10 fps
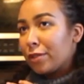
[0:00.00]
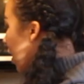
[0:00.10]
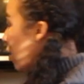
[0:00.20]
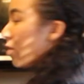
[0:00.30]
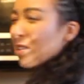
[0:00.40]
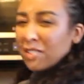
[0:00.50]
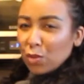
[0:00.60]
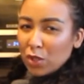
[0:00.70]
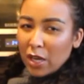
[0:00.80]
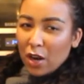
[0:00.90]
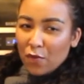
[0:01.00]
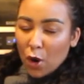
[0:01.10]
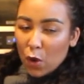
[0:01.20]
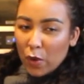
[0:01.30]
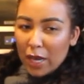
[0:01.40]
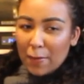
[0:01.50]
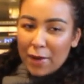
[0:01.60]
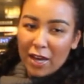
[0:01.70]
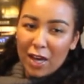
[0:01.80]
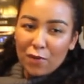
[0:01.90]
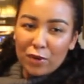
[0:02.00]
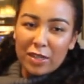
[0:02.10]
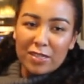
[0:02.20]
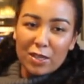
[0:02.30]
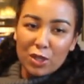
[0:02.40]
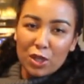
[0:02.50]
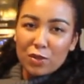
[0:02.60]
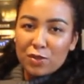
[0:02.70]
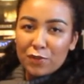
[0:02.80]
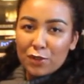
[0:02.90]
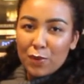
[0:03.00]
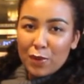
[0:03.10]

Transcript: I know because this one's kind of far away, but I have one that's like close for you